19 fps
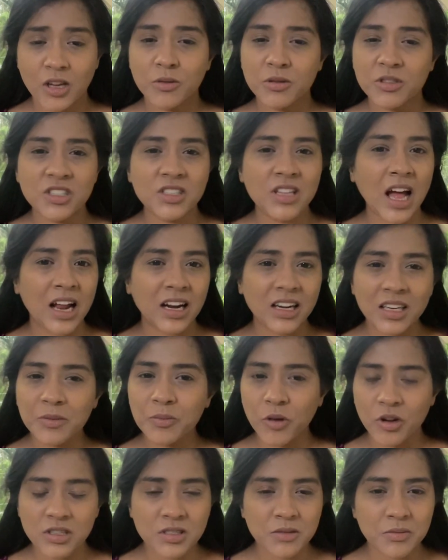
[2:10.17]
which is hardly
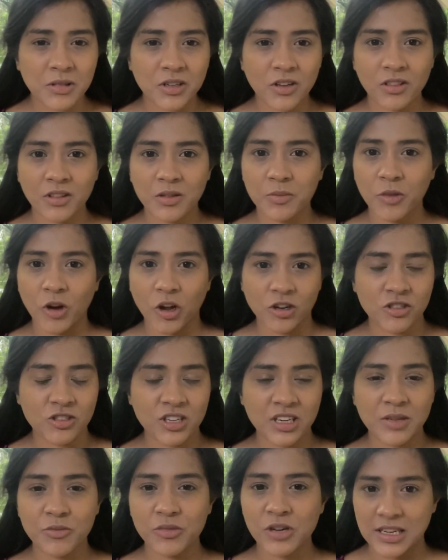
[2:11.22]
possible on the
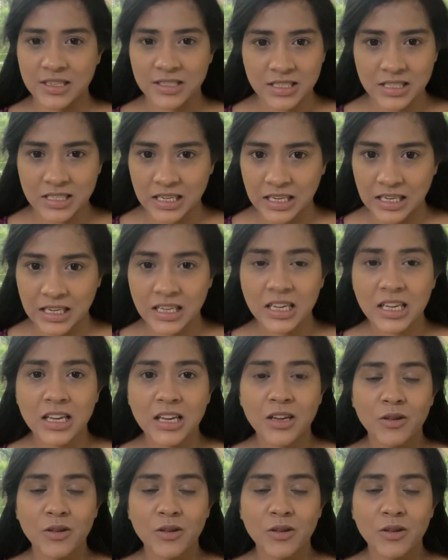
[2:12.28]
blockchain presently,